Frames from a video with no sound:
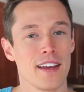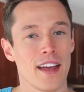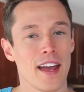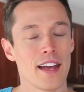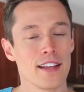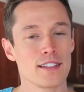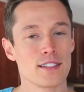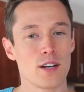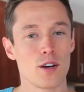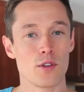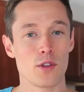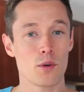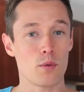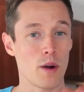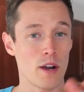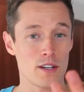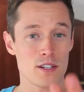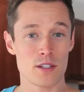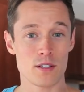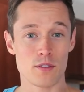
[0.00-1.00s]
And so the
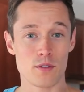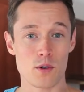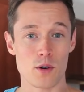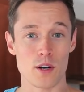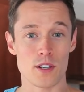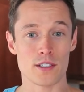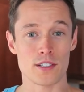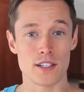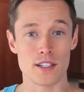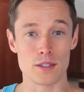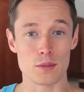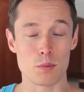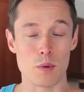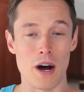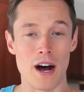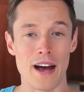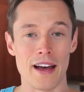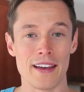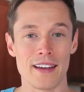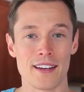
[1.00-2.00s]
question, of course, is
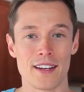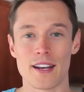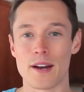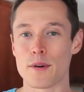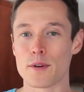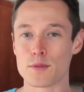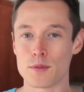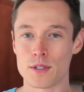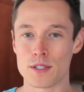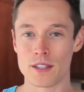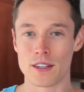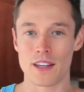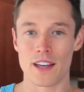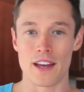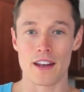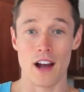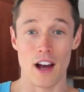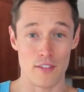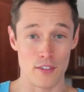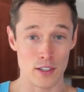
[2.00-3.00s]
why. And I was recently
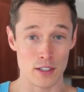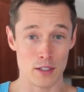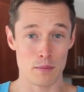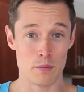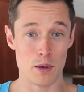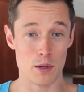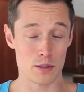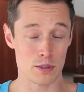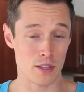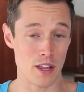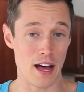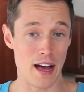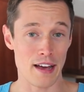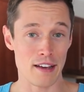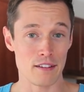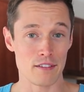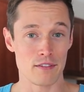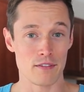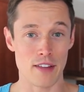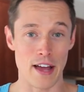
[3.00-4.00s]
on Huffington Post
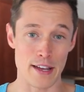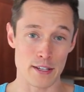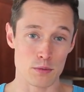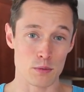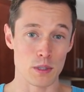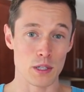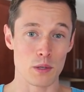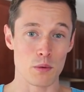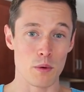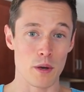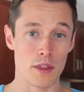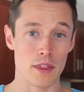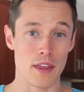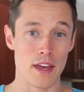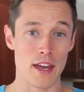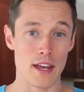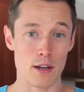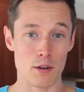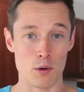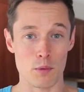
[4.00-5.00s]
Live last week with
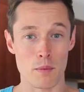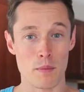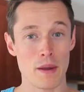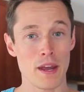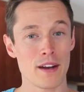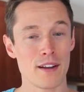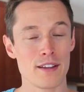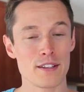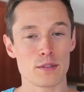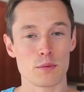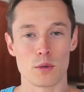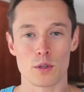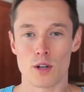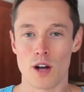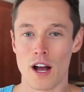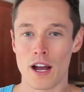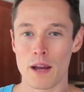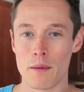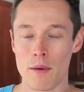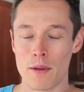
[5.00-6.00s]
a group of panelists, and we were
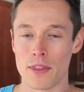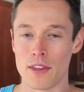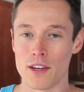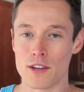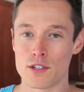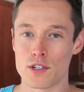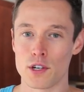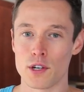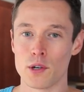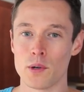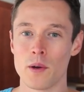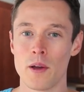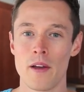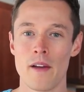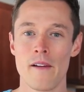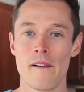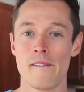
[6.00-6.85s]
talking about the issue.